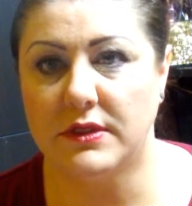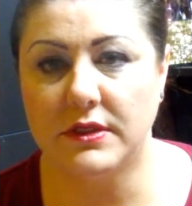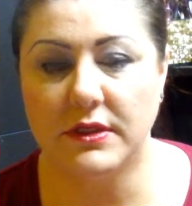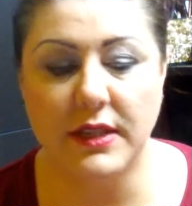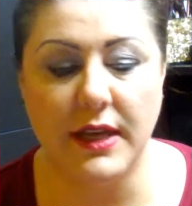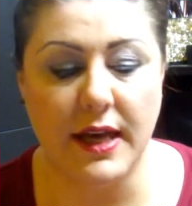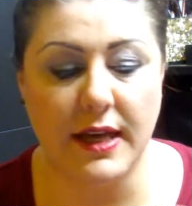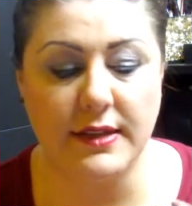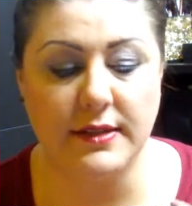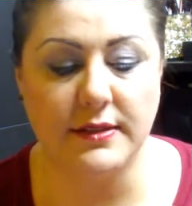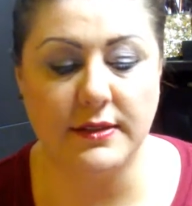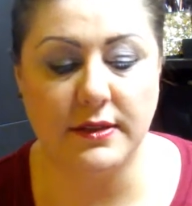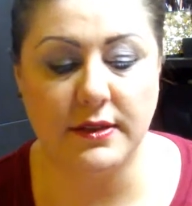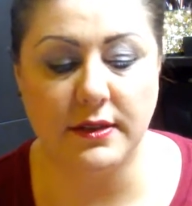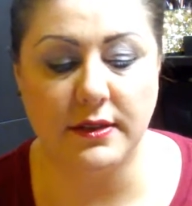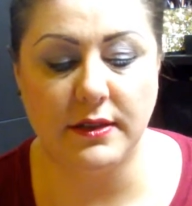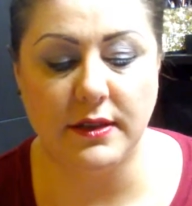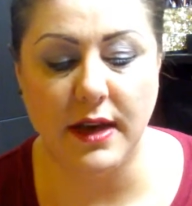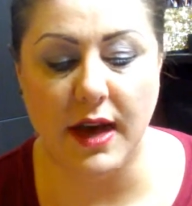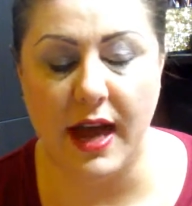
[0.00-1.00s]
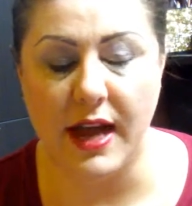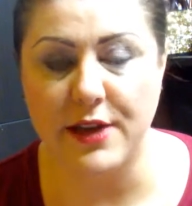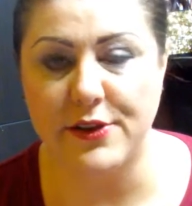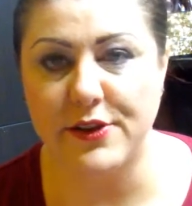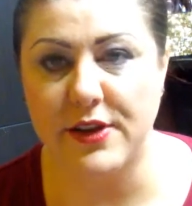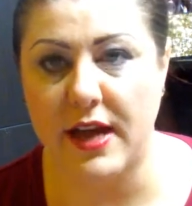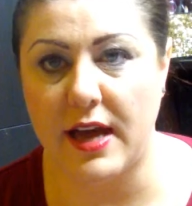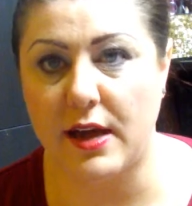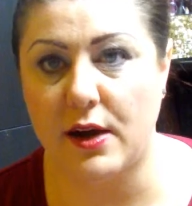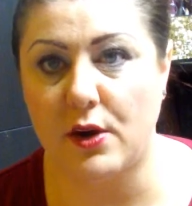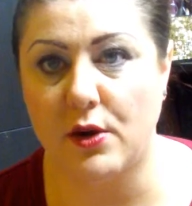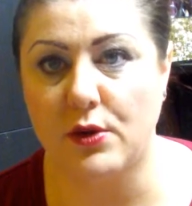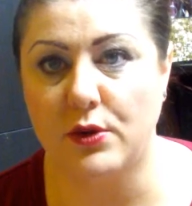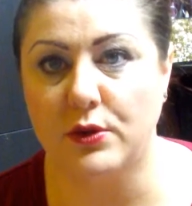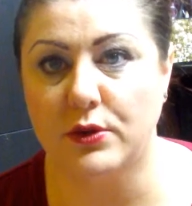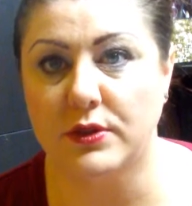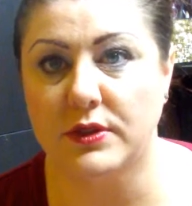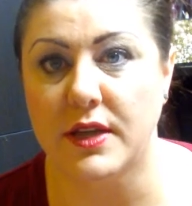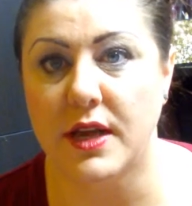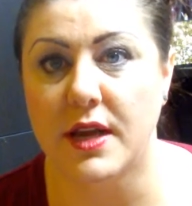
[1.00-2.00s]
test the
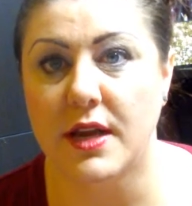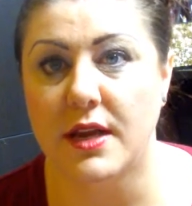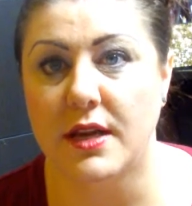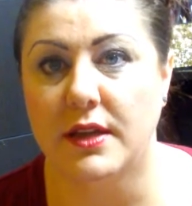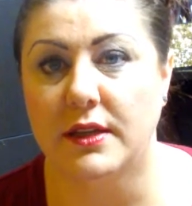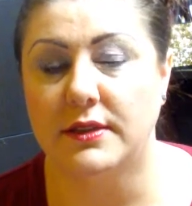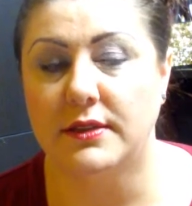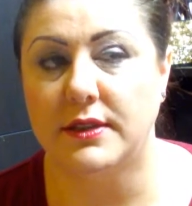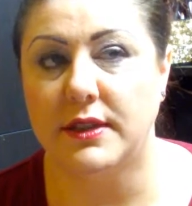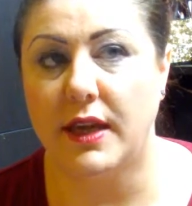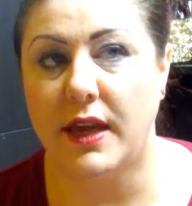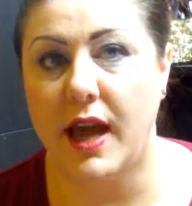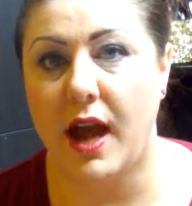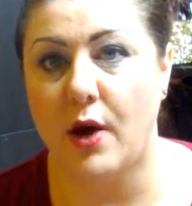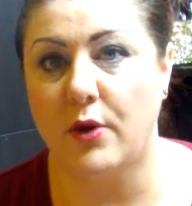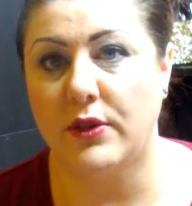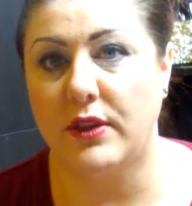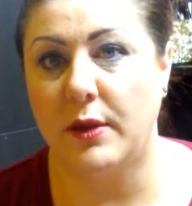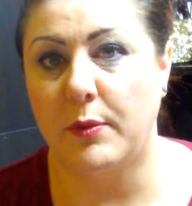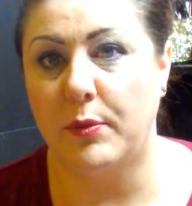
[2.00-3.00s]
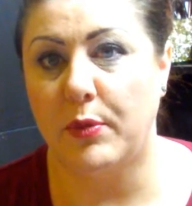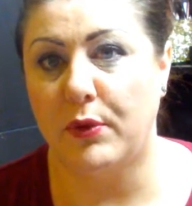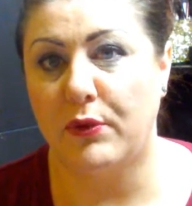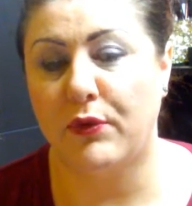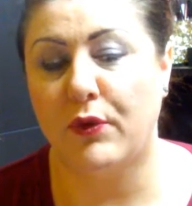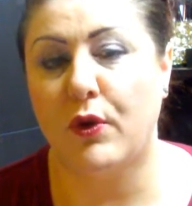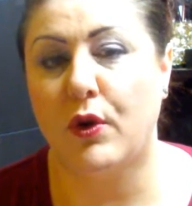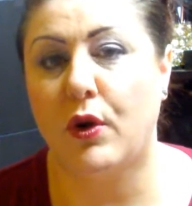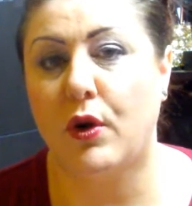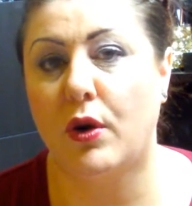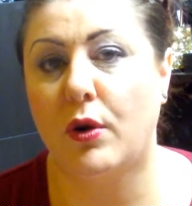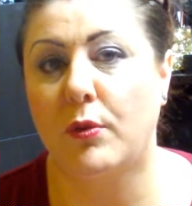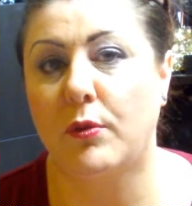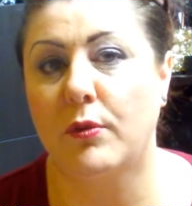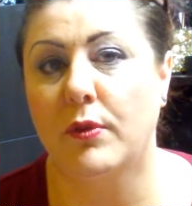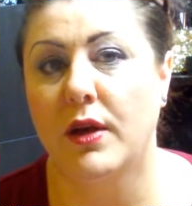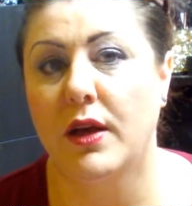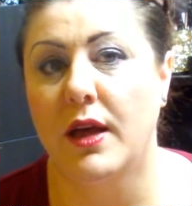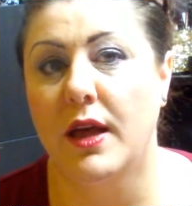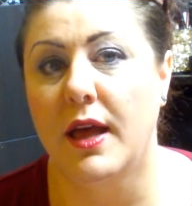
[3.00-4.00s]
eyeshadows, see how they perform,
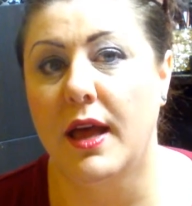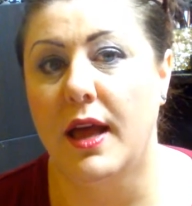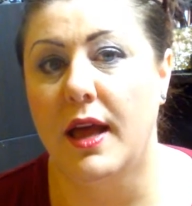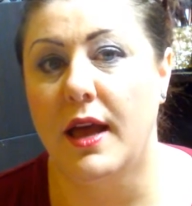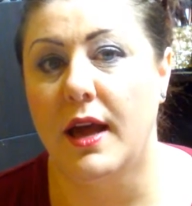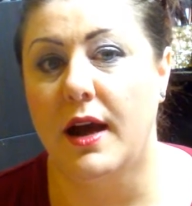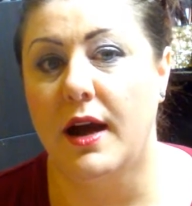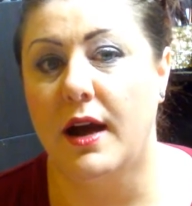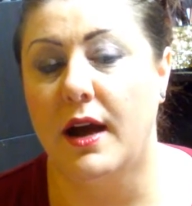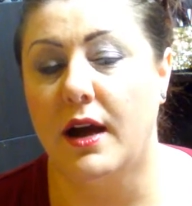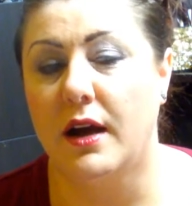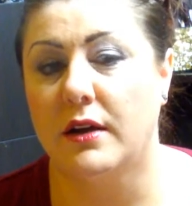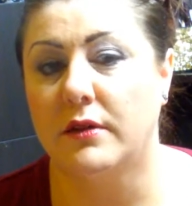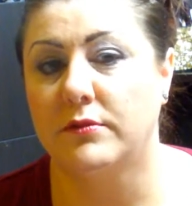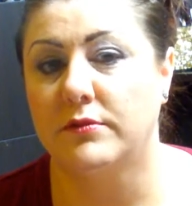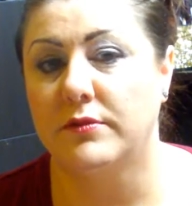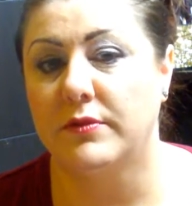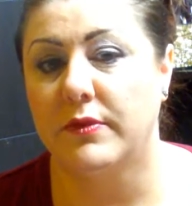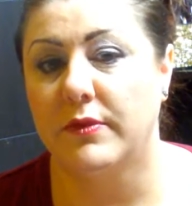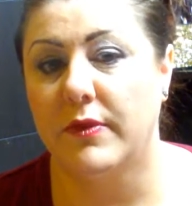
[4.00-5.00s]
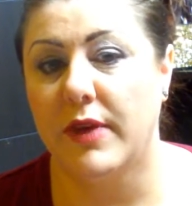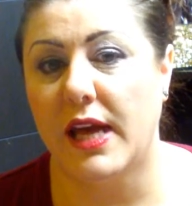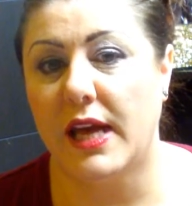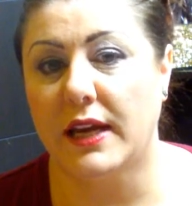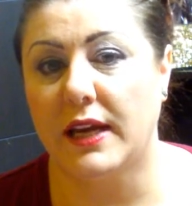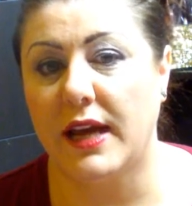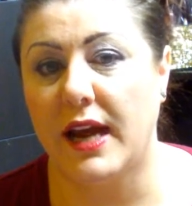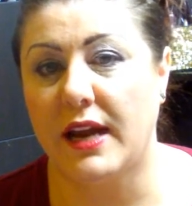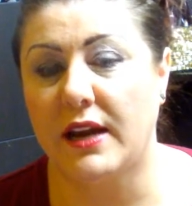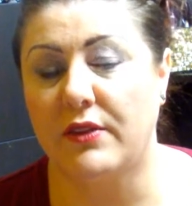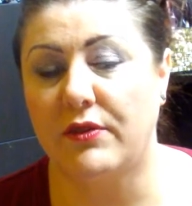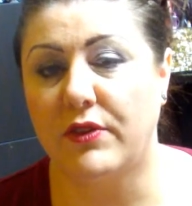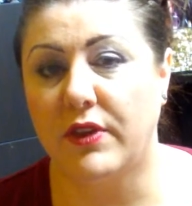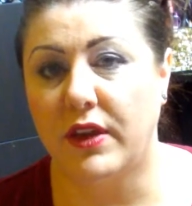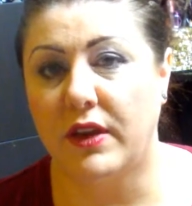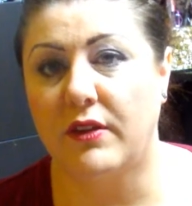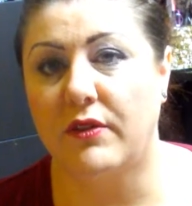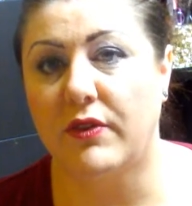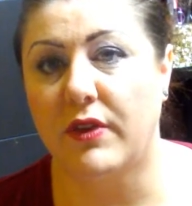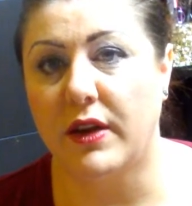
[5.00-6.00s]
um, and kind of
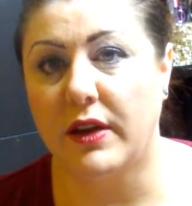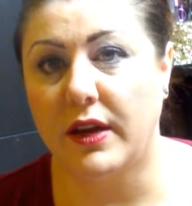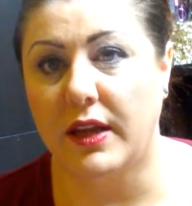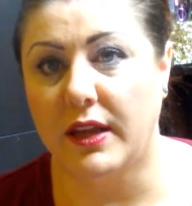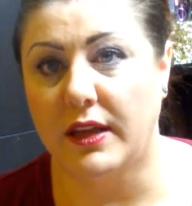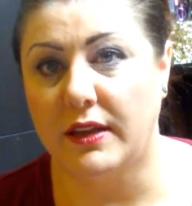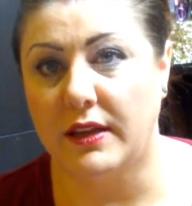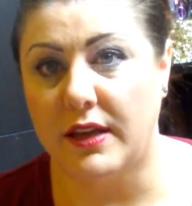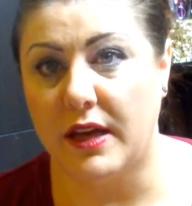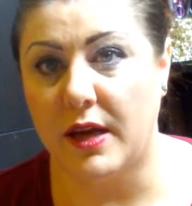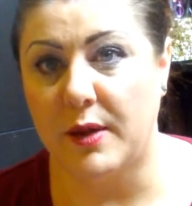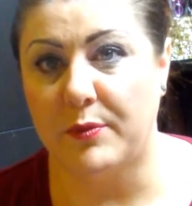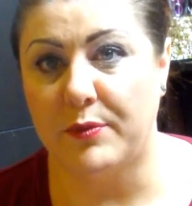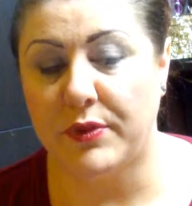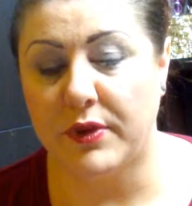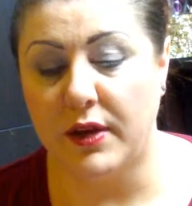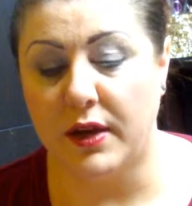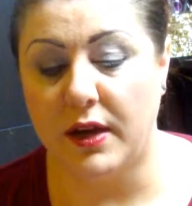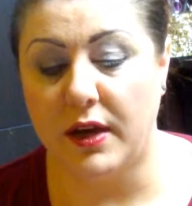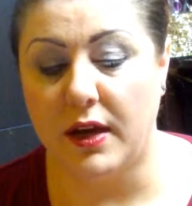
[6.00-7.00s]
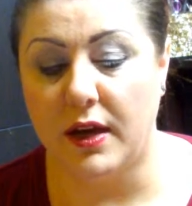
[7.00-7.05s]
give an in-depth